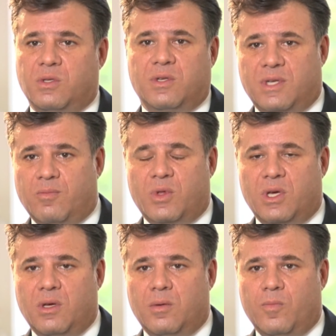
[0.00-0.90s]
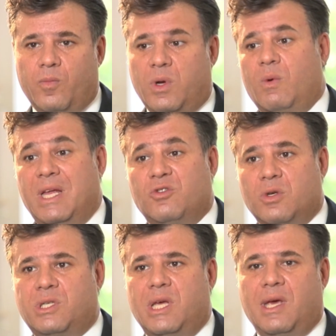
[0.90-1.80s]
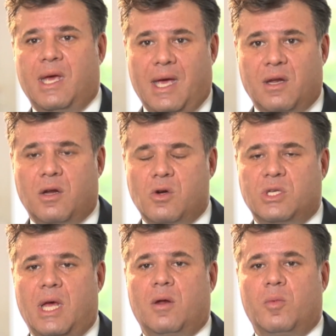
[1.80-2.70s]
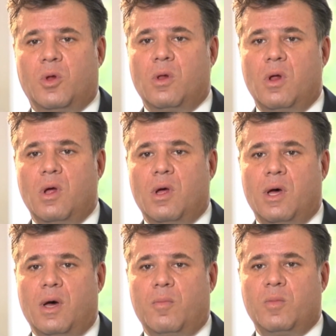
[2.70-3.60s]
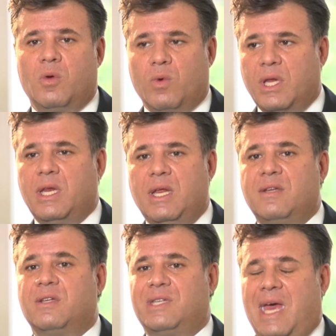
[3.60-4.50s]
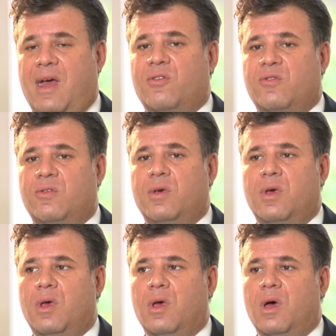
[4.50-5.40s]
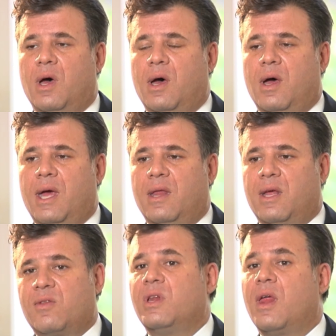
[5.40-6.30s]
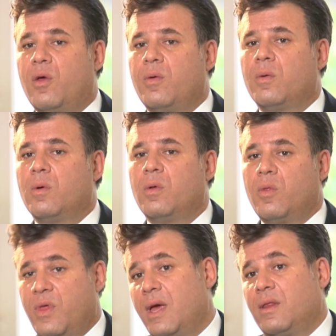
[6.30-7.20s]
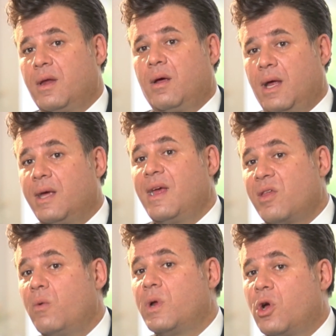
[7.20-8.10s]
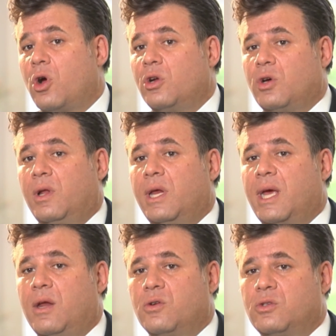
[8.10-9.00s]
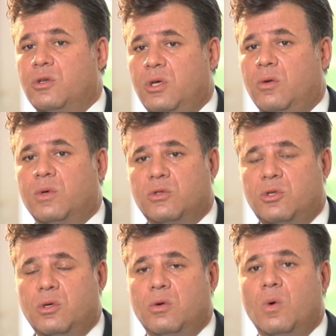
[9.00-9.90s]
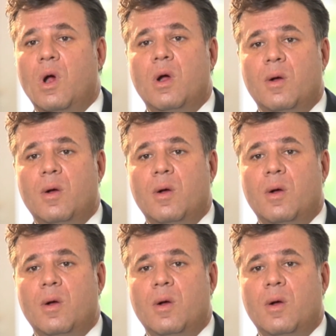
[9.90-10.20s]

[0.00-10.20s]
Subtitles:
it to something interesting and understandable. You really need to test, and that's another thing that I guess I would encourage all litigators to do, is do